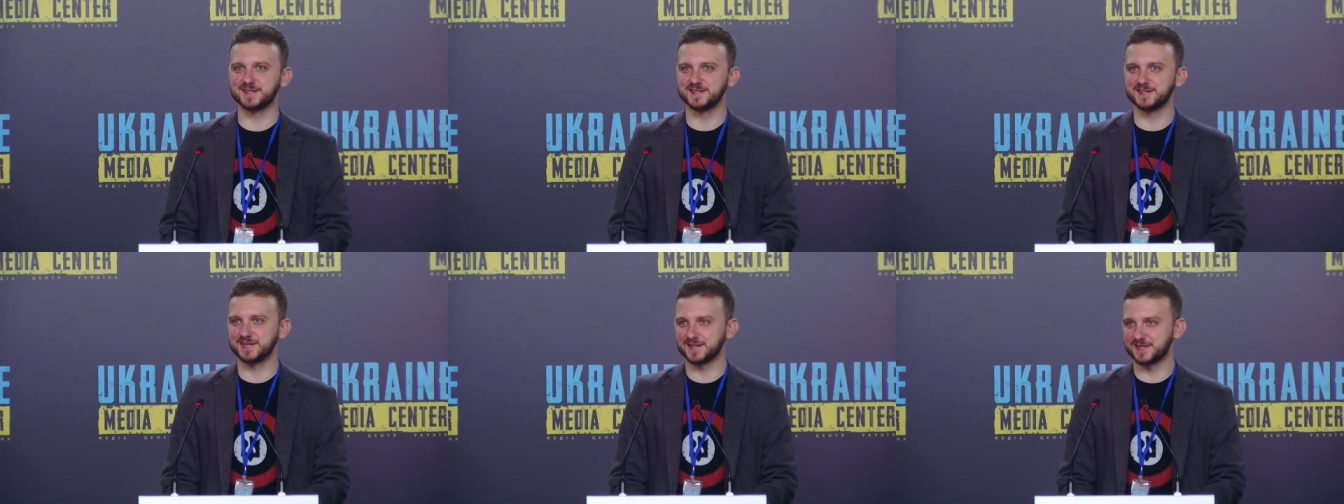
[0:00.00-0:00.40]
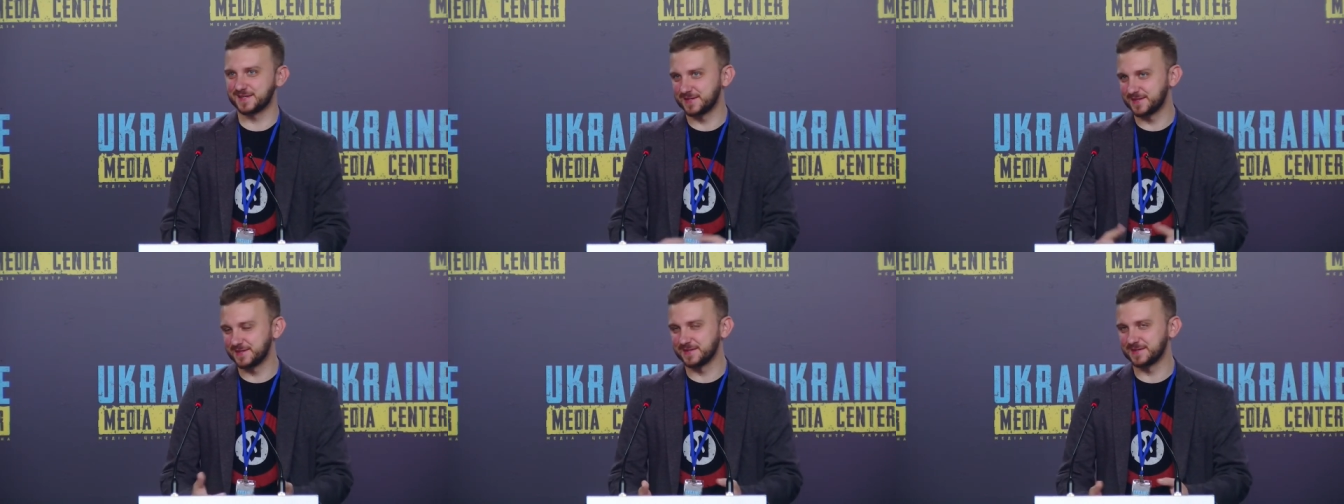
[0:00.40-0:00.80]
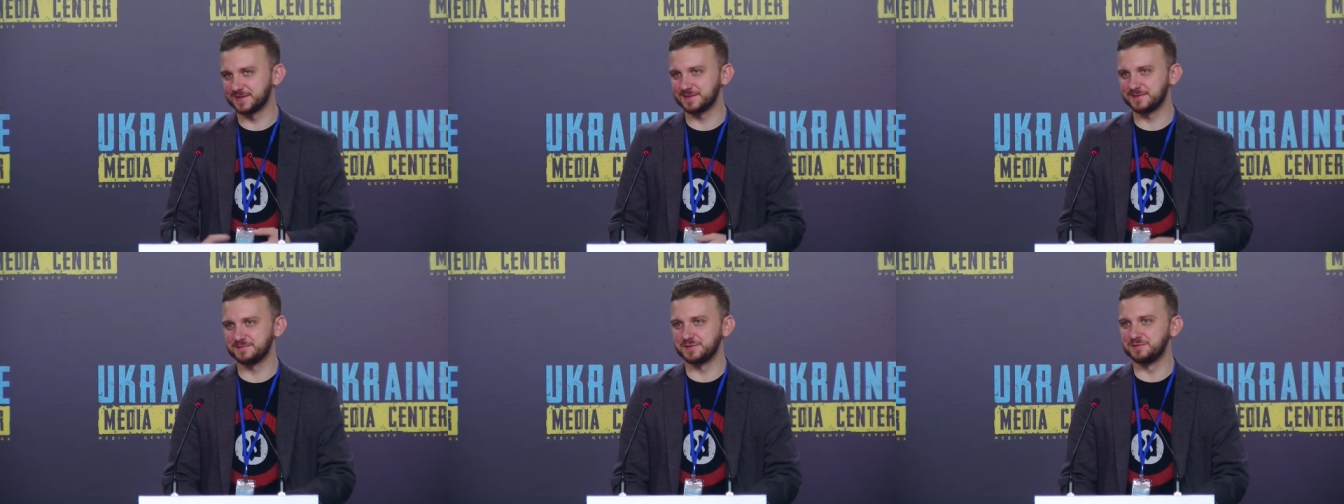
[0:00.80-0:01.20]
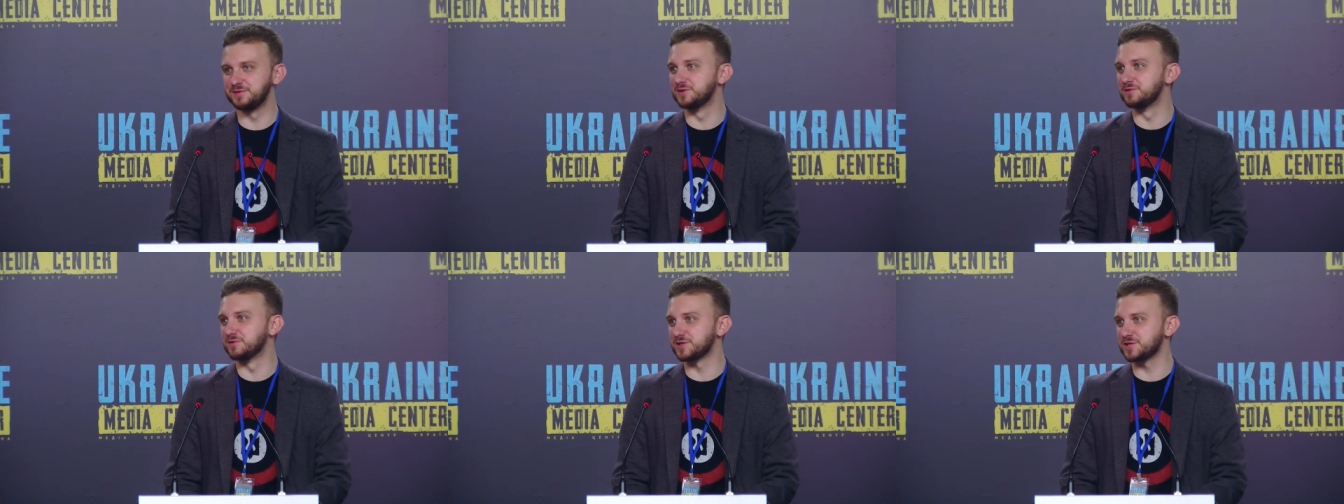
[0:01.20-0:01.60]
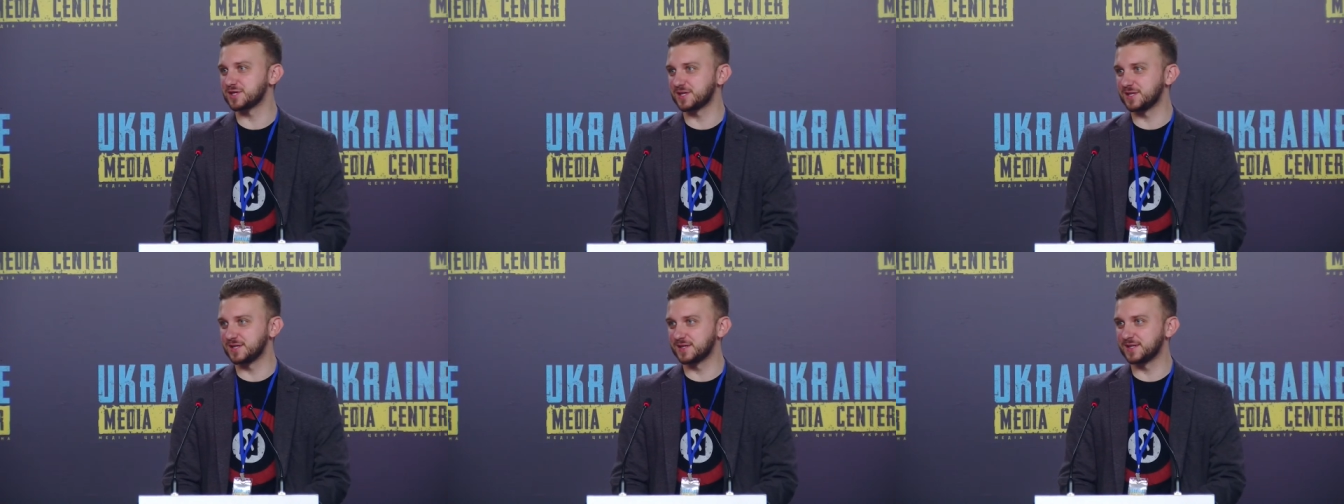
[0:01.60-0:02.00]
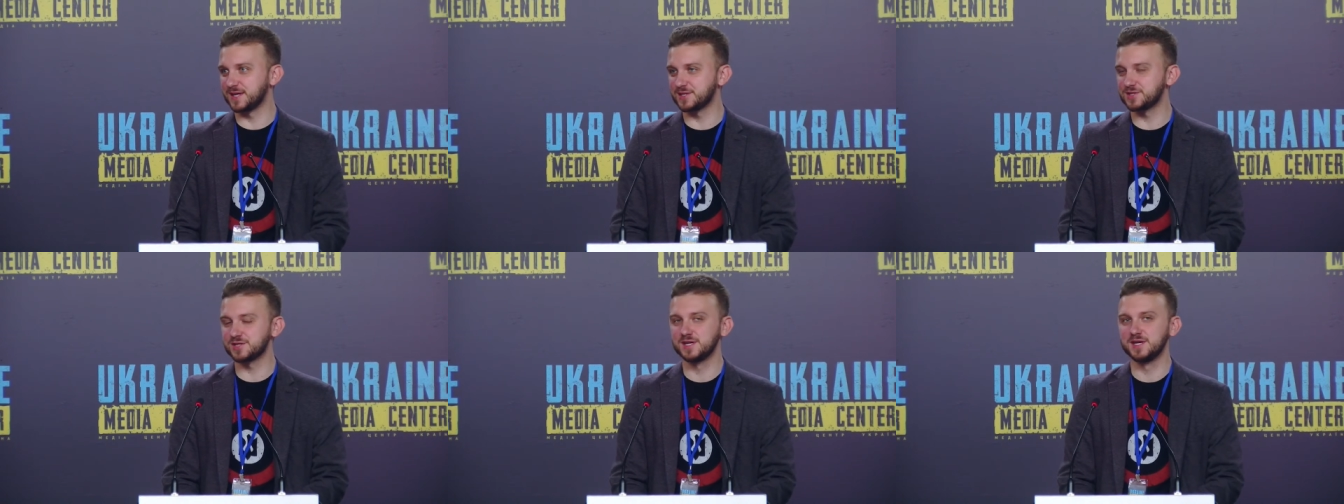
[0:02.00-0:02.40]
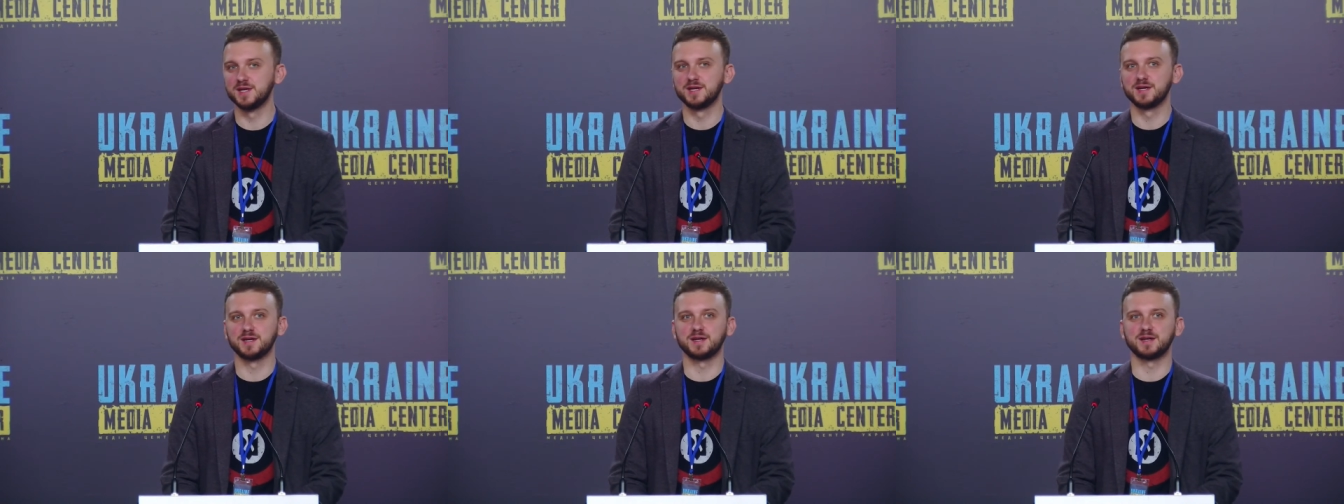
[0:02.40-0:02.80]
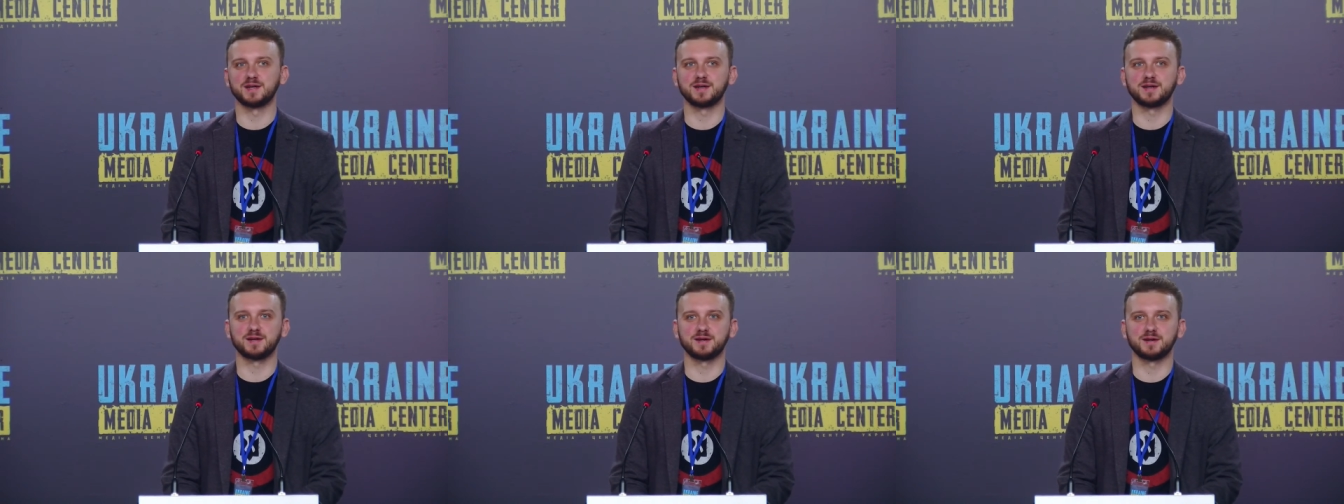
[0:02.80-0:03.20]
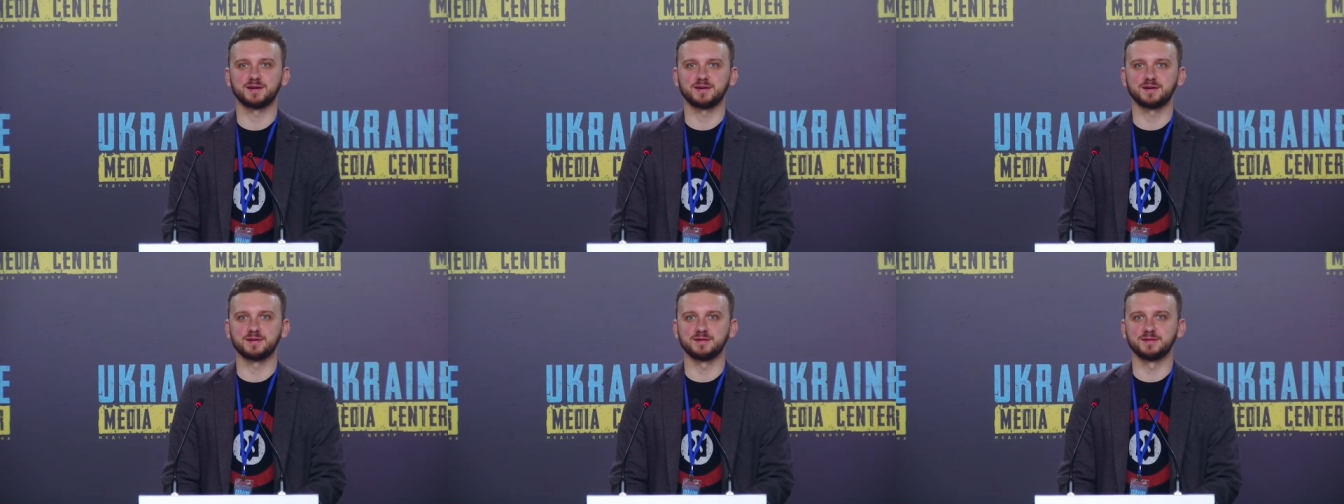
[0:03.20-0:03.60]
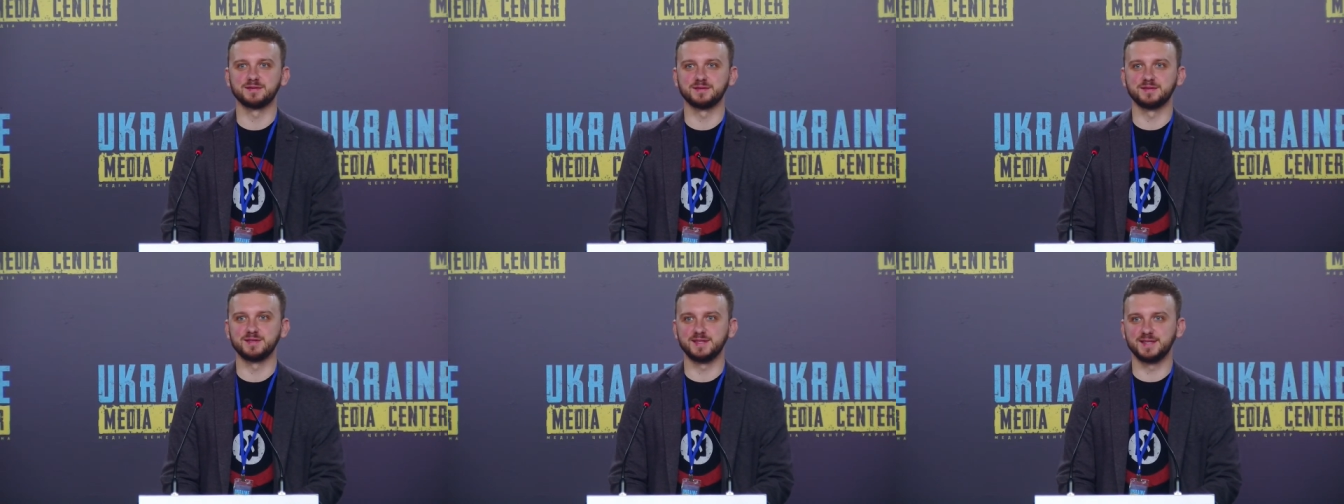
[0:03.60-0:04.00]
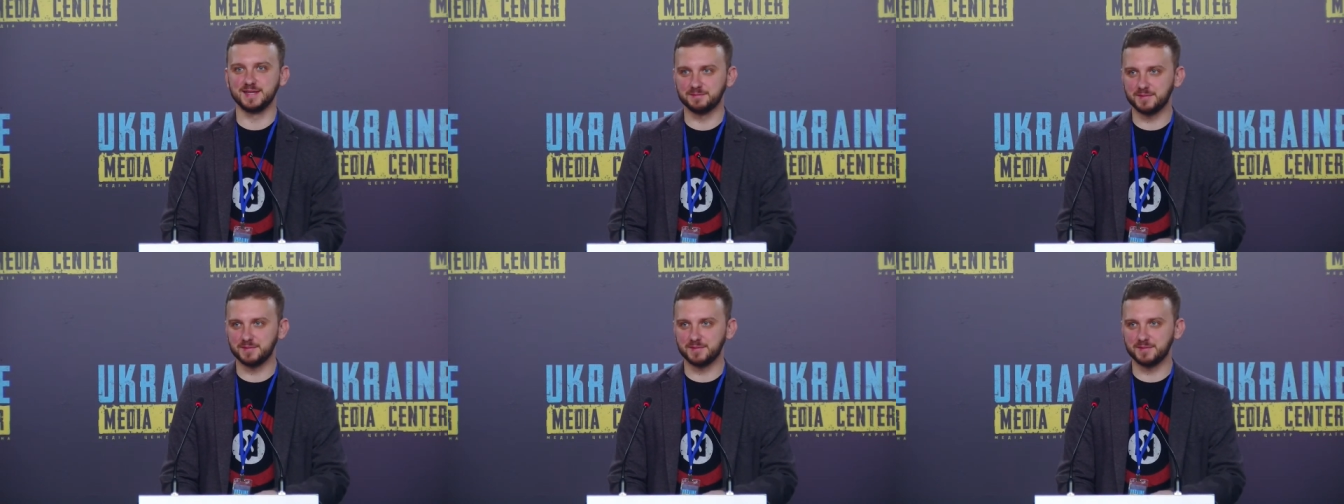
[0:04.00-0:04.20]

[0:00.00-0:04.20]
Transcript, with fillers: I visited the events as a visitor, as a spectator.